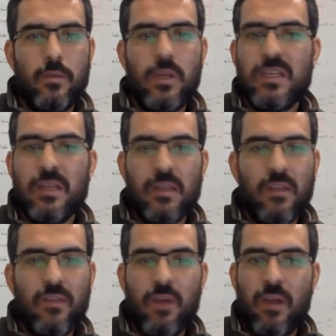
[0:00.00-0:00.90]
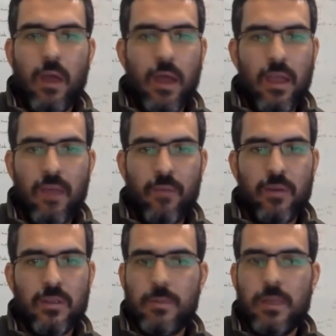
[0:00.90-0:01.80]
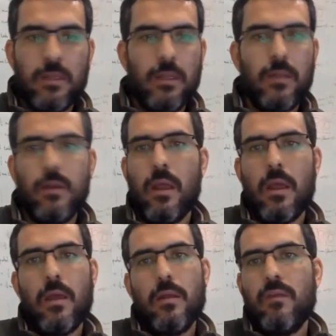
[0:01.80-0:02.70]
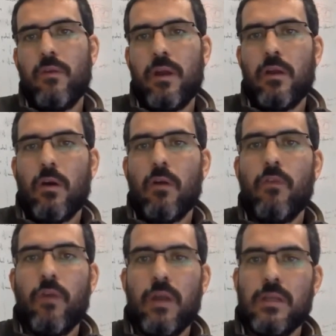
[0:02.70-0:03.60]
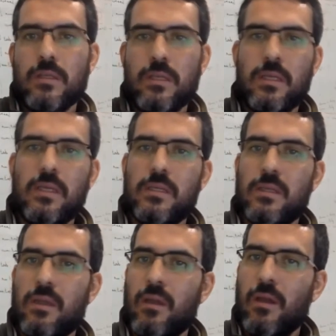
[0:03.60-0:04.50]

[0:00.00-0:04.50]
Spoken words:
two initiatives, I have participated in different conferences,